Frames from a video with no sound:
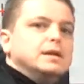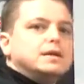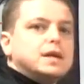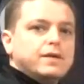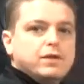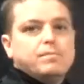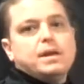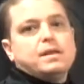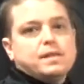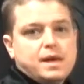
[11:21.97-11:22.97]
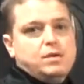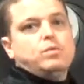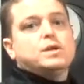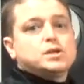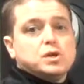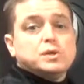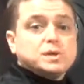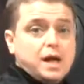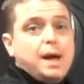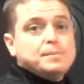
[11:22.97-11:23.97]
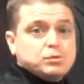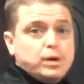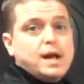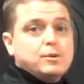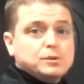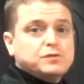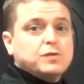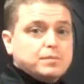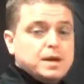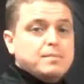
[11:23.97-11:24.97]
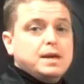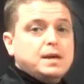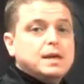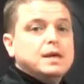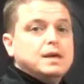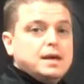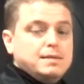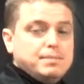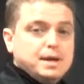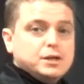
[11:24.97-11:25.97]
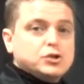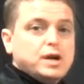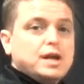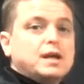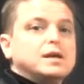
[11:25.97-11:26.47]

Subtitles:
Cover being that which stops rounds from coming and penetrating.